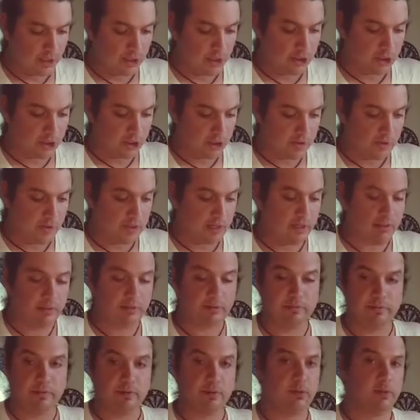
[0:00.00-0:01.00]
I heard
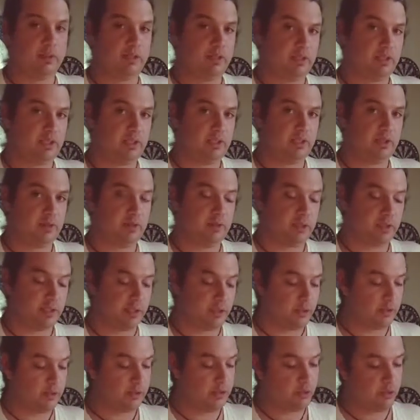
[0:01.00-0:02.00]
that the food is
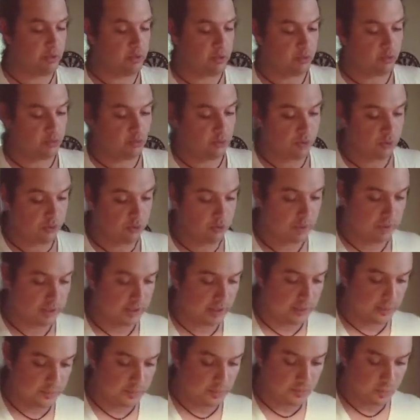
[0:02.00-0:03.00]
really good. So real
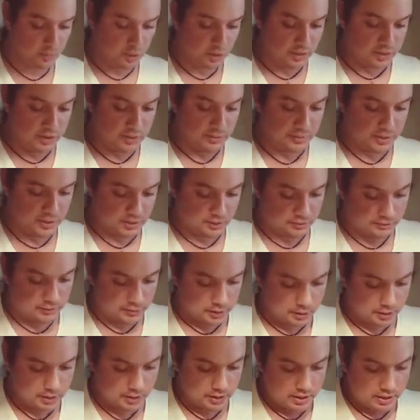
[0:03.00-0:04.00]
quick, couple words about
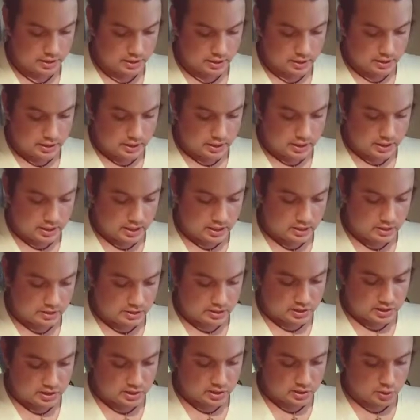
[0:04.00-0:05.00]
the food.
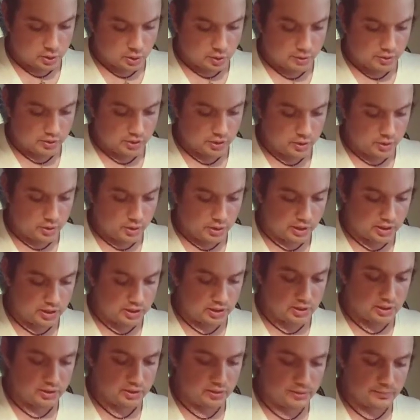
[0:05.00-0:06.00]
Here, this is called the
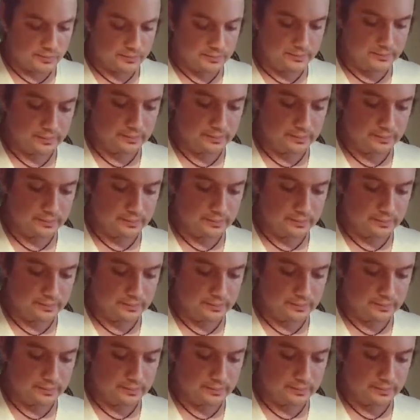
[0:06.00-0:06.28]
yucas.